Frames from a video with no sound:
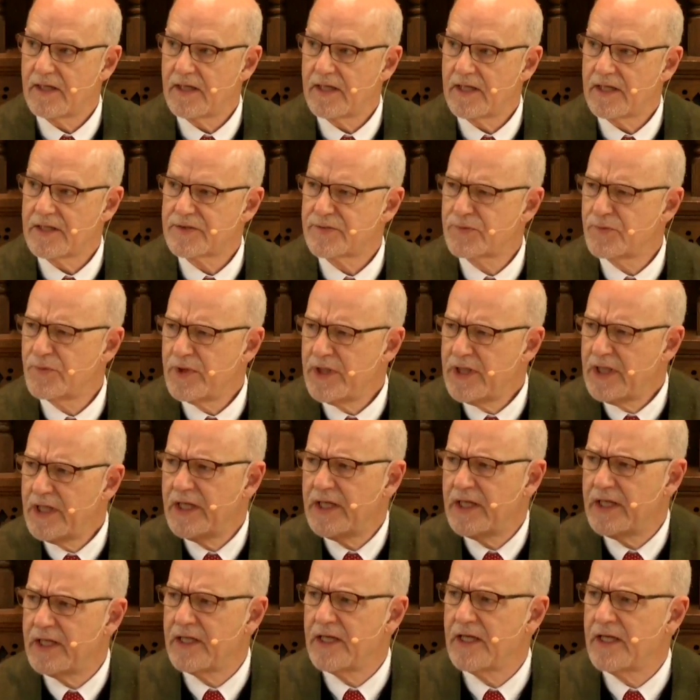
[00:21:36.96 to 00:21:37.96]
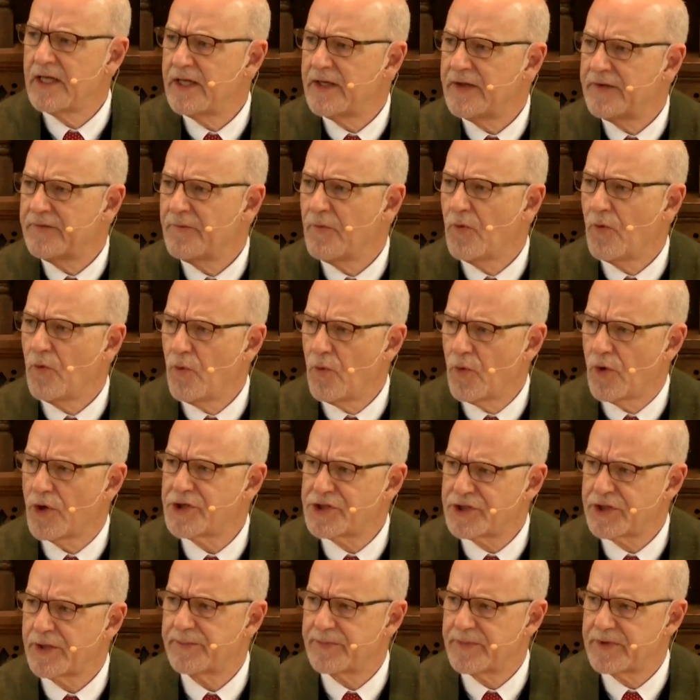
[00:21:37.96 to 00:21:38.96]
As we
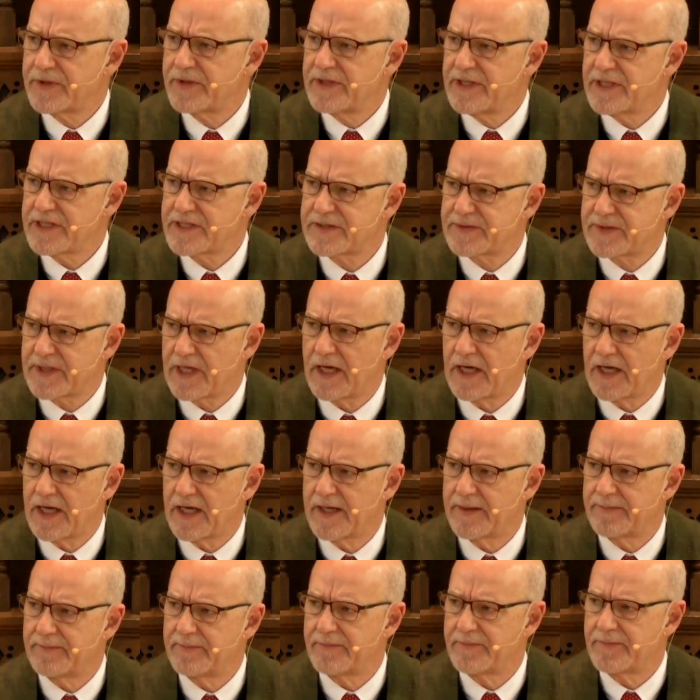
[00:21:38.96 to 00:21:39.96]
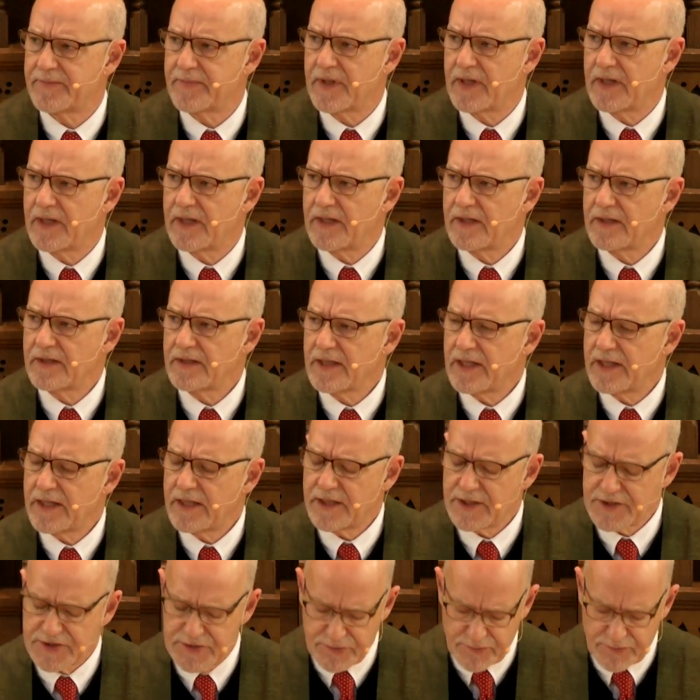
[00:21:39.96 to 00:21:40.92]
worship this time, let us